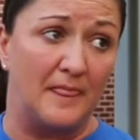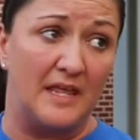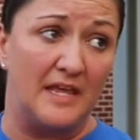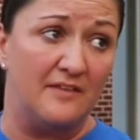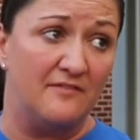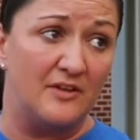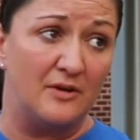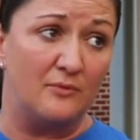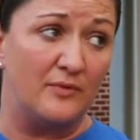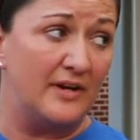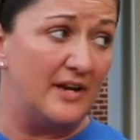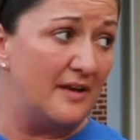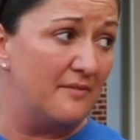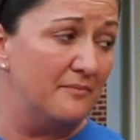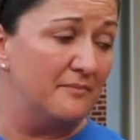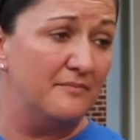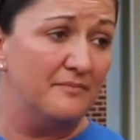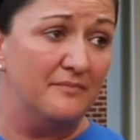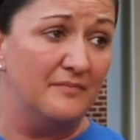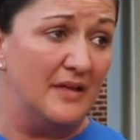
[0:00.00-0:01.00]
even when
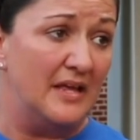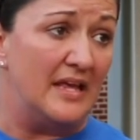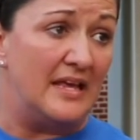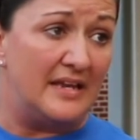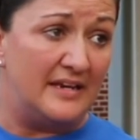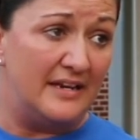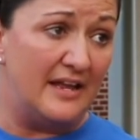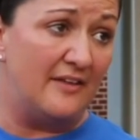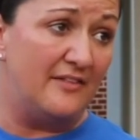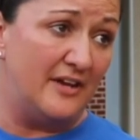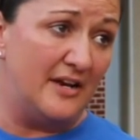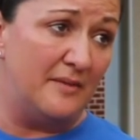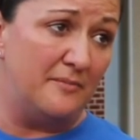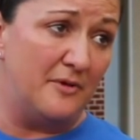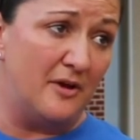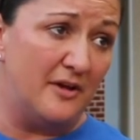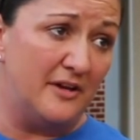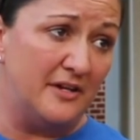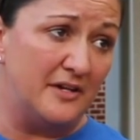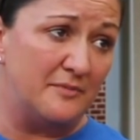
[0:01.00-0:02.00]
I'm, now that I'm
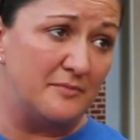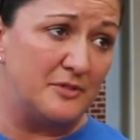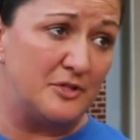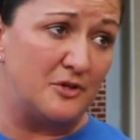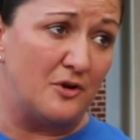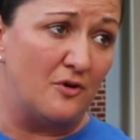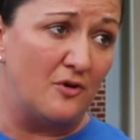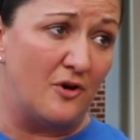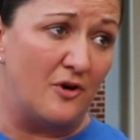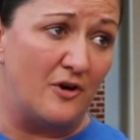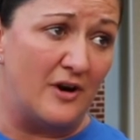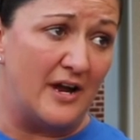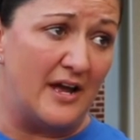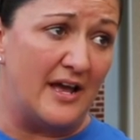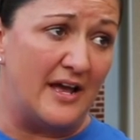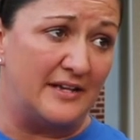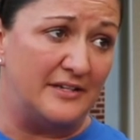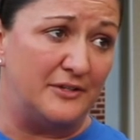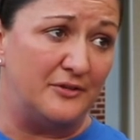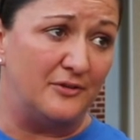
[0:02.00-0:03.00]
not in a patrol car,
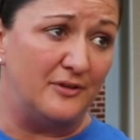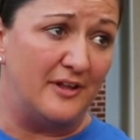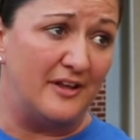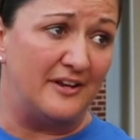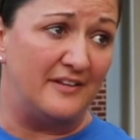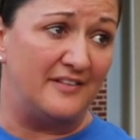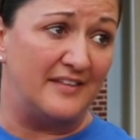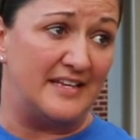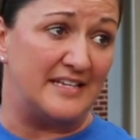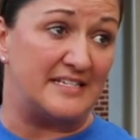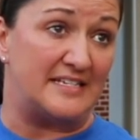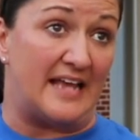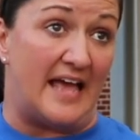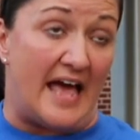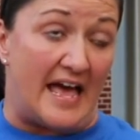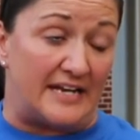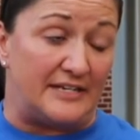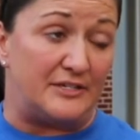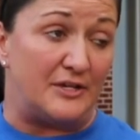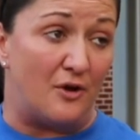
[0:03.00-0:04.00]
I, I do a lot of things
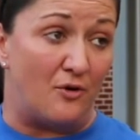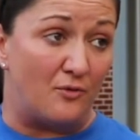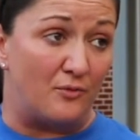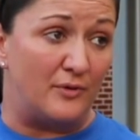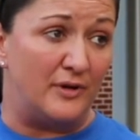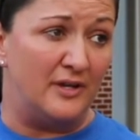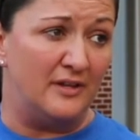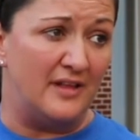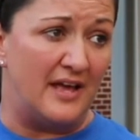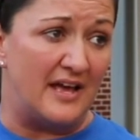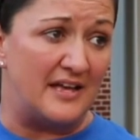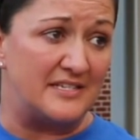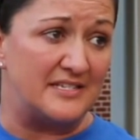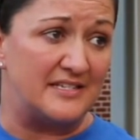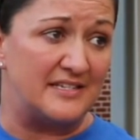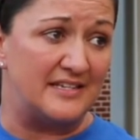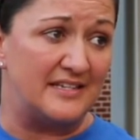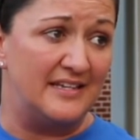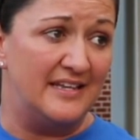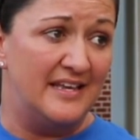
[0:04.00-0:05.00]
I don't
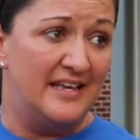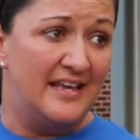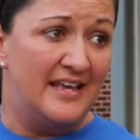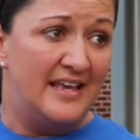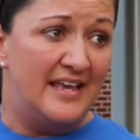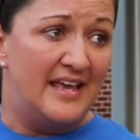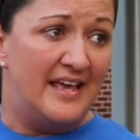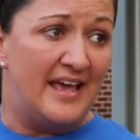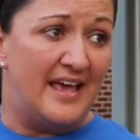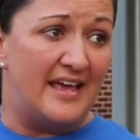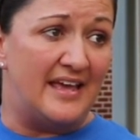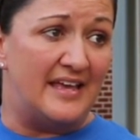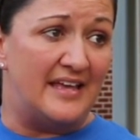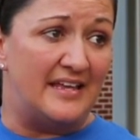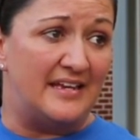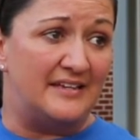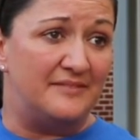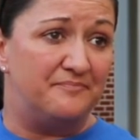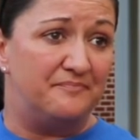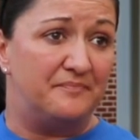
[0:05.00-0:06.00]
realize it.
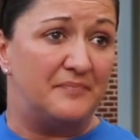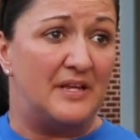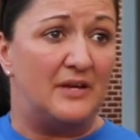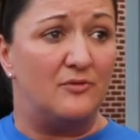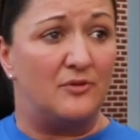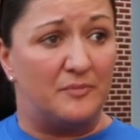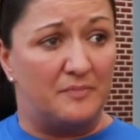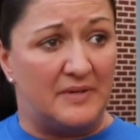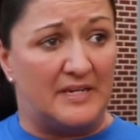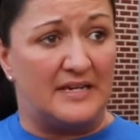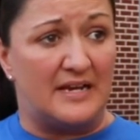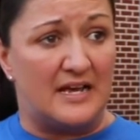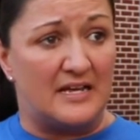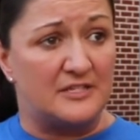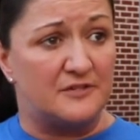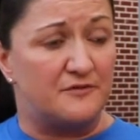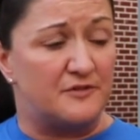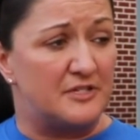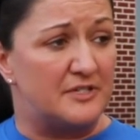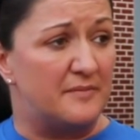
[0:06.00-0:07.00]
And it would be
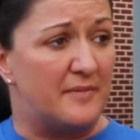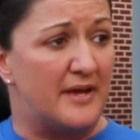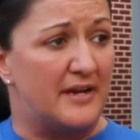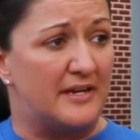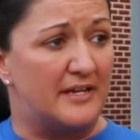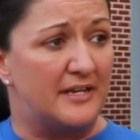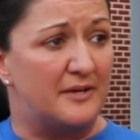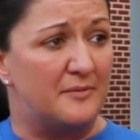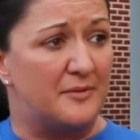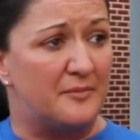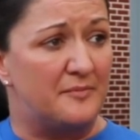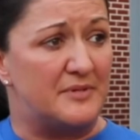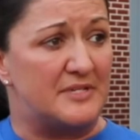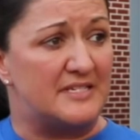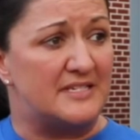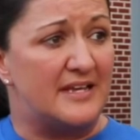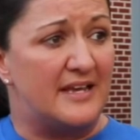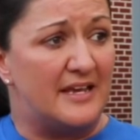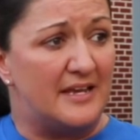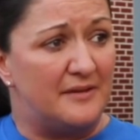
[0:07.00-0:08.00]
nice for somebody to come up and
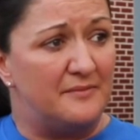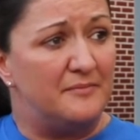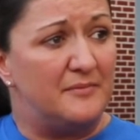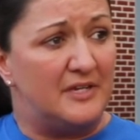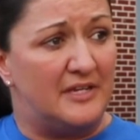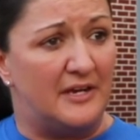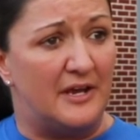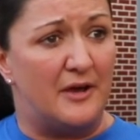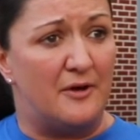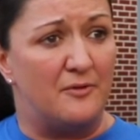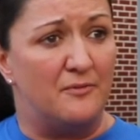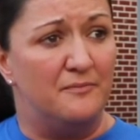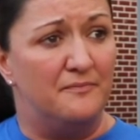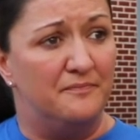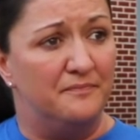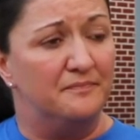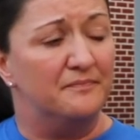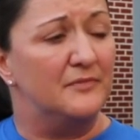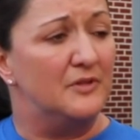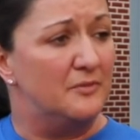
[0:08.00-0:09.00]
say, you know,
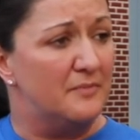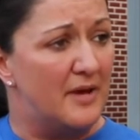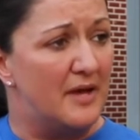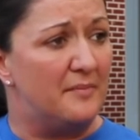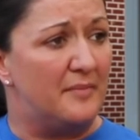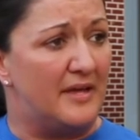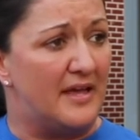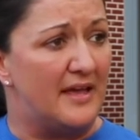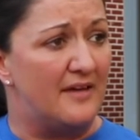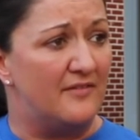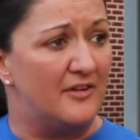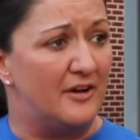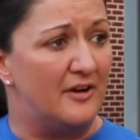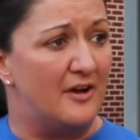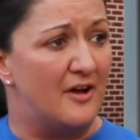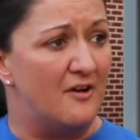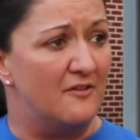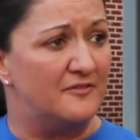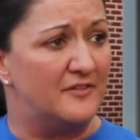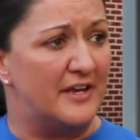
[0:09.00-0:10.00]
you might be having an
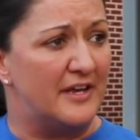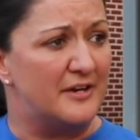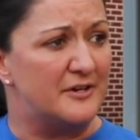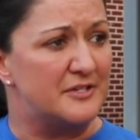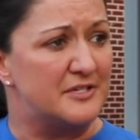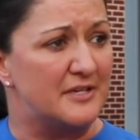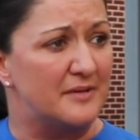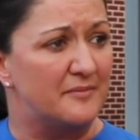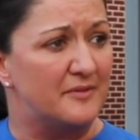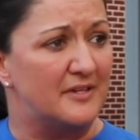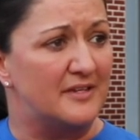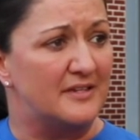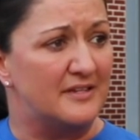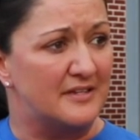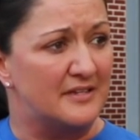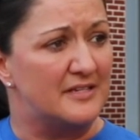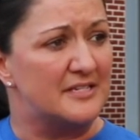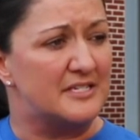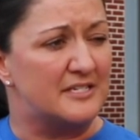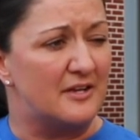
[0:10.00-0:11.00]
off day or something.
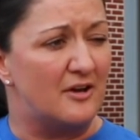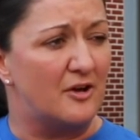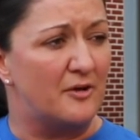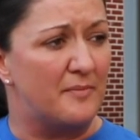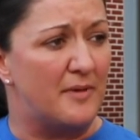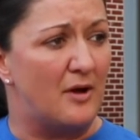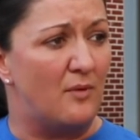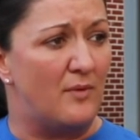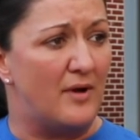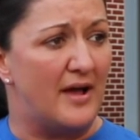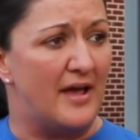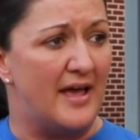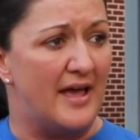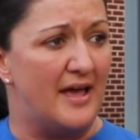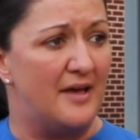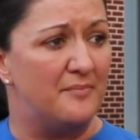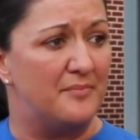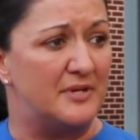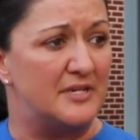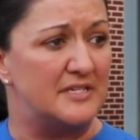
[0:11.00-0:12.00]
Let's talk about what
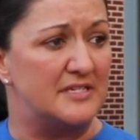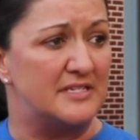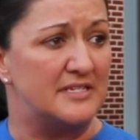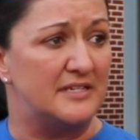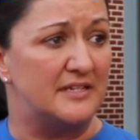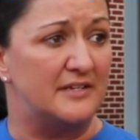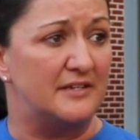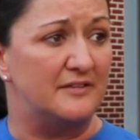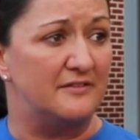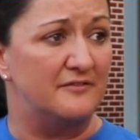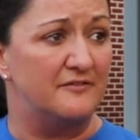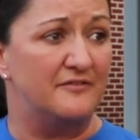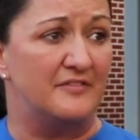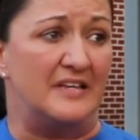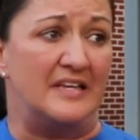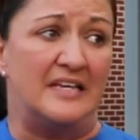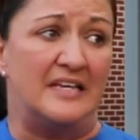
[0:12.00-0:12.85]
happened instead of,